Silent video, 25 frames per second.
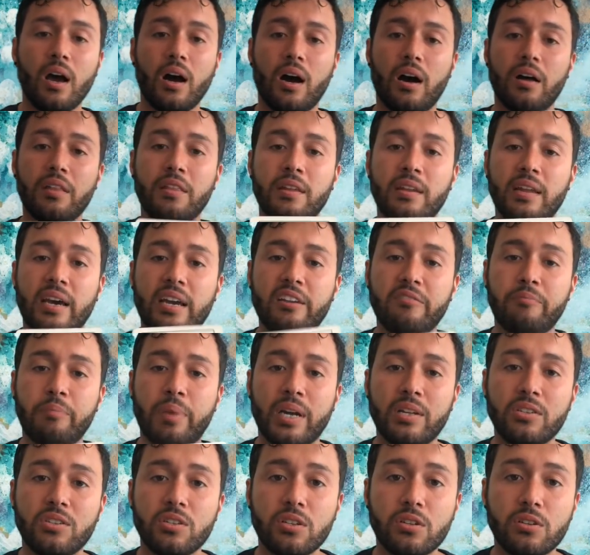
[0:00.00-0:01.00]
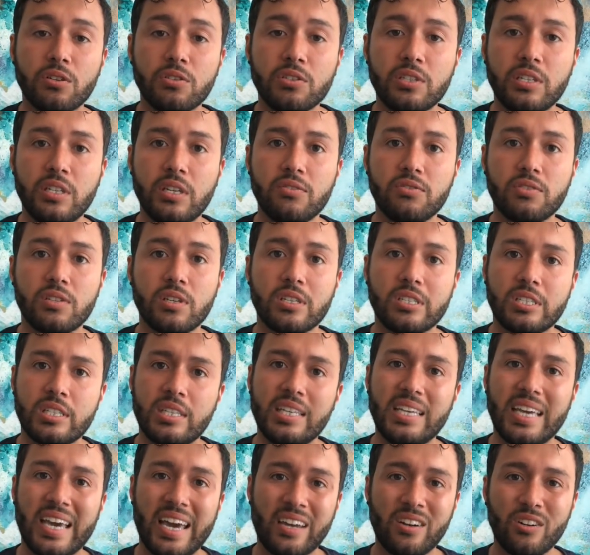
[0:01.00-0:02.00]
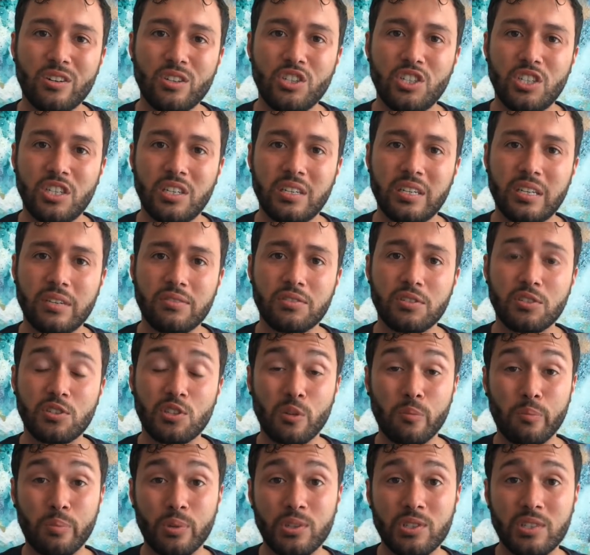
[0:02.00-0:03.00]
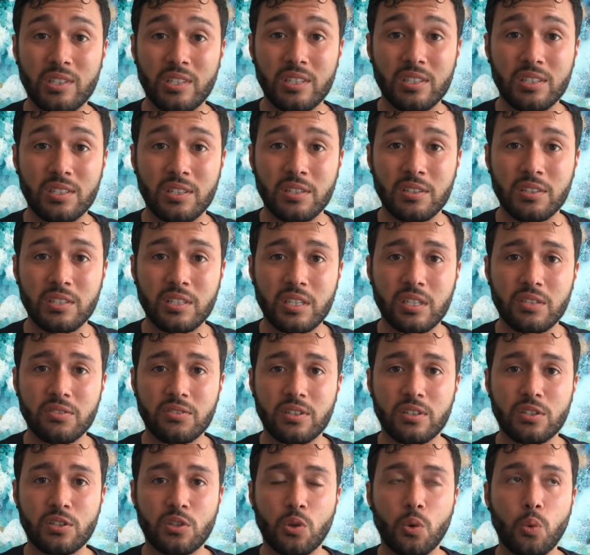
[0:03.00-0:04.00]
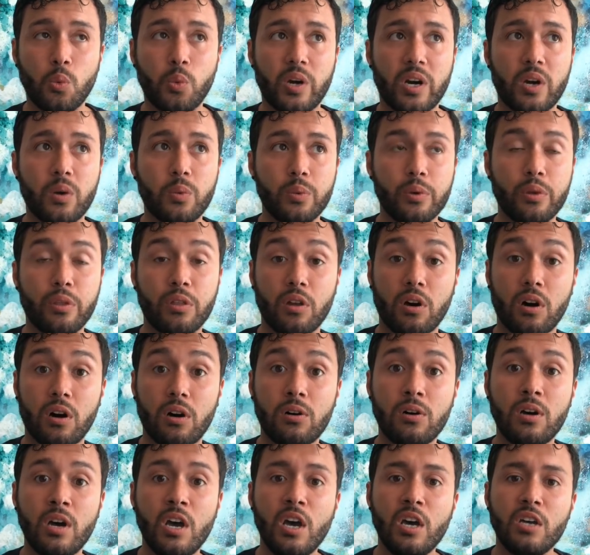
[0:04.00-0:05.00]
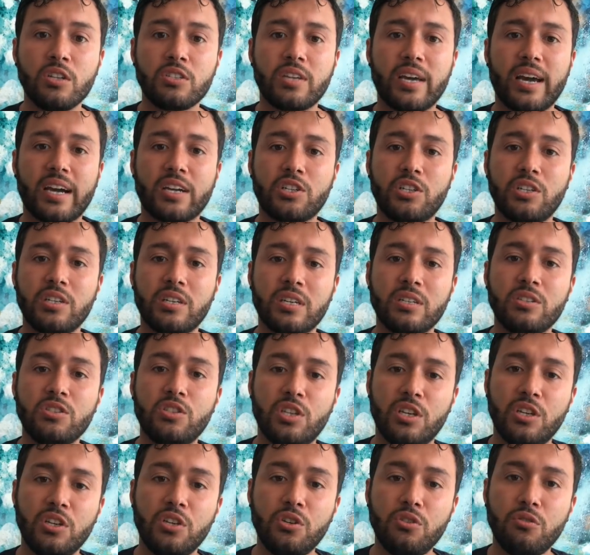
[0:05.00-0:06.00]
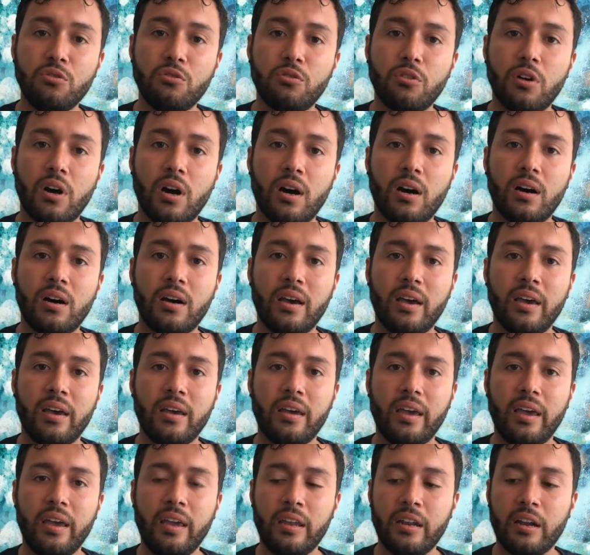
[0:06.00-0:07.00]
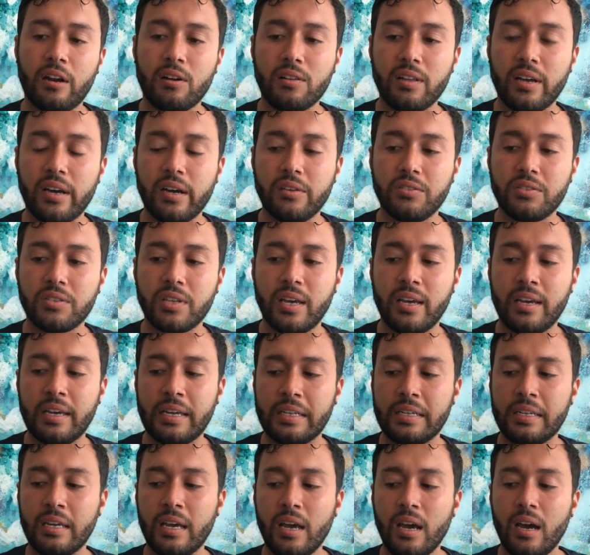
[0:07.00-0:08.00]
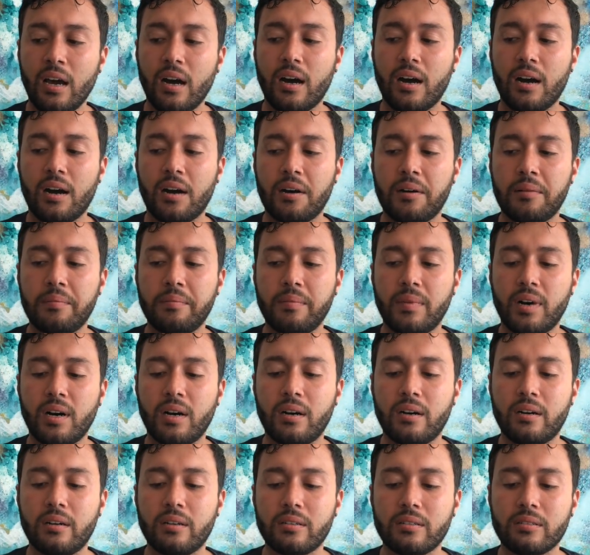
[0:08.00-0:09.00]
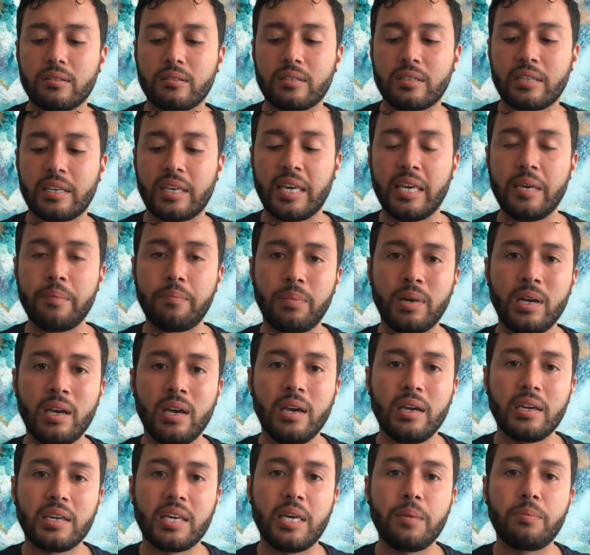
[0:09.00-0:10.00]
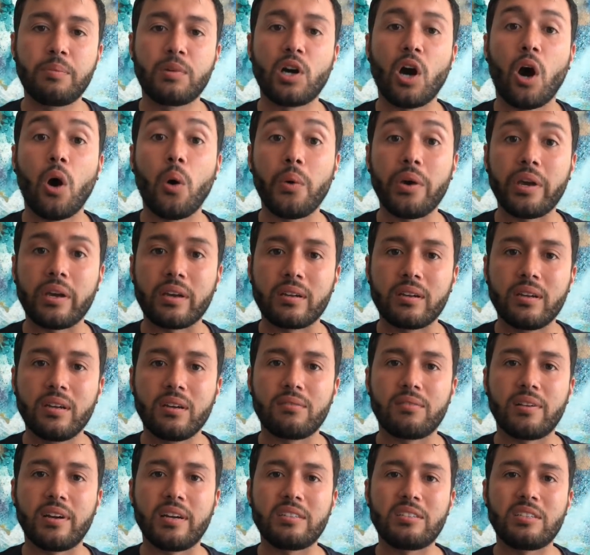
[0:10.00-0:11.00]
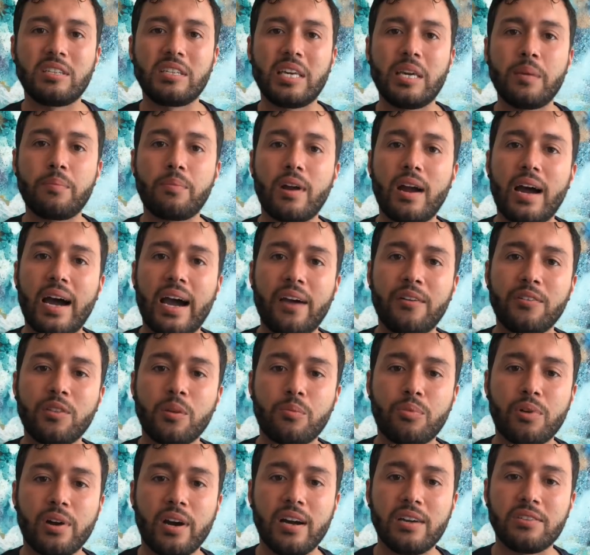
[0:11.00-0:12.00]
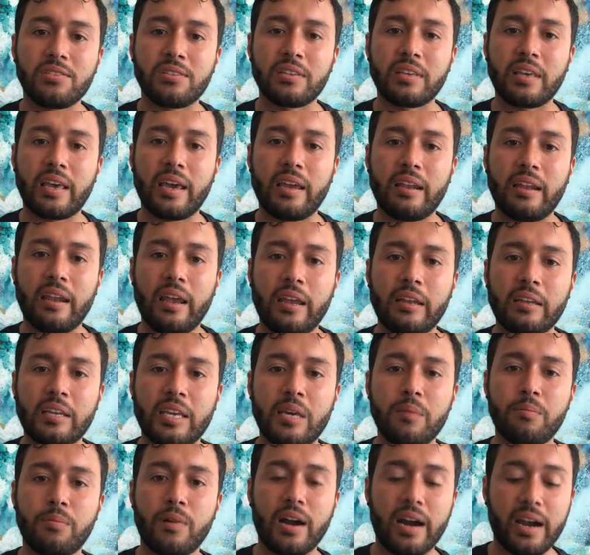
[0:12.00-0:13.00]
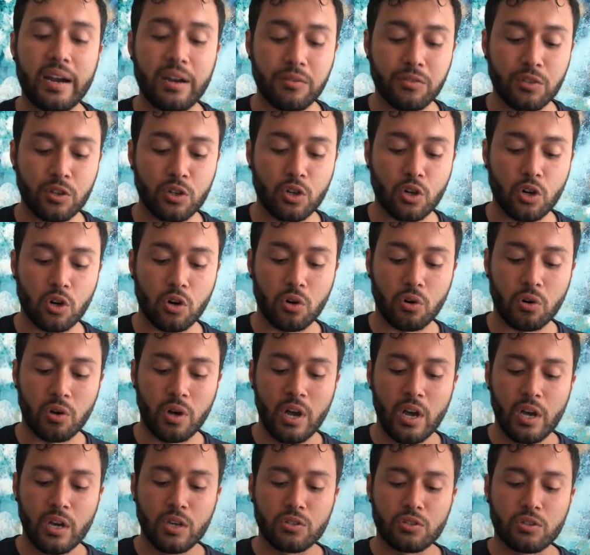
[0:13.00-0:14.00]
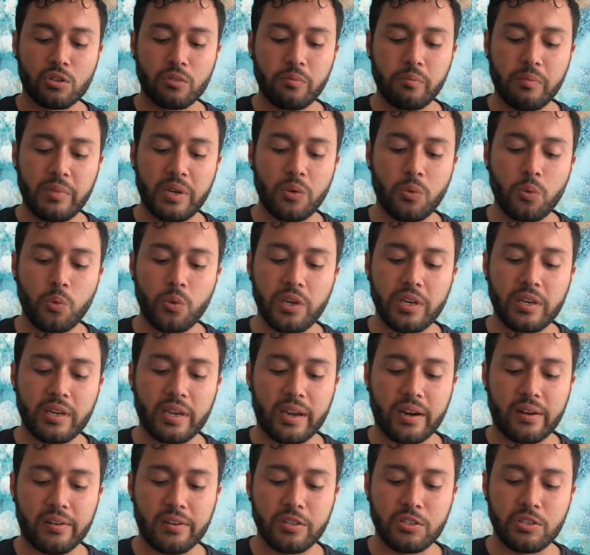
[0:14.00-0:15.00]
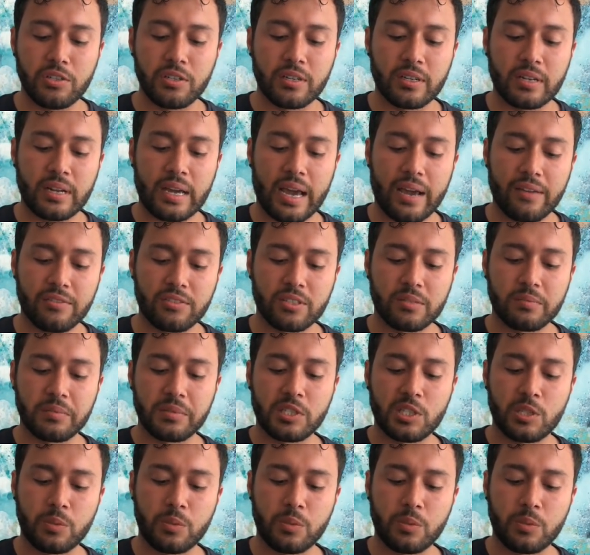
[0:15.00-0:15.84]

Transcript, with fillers: Uh, the Knight of Pentacles gives us the energy, gives us the persistence, gives us the wherewithal to actually continue uh, in our lives and um, uh, keep, keep going. Right? To keep our eye on the prize and, and, and keep our eye on the goal. So midweek, Aries, you're going to have some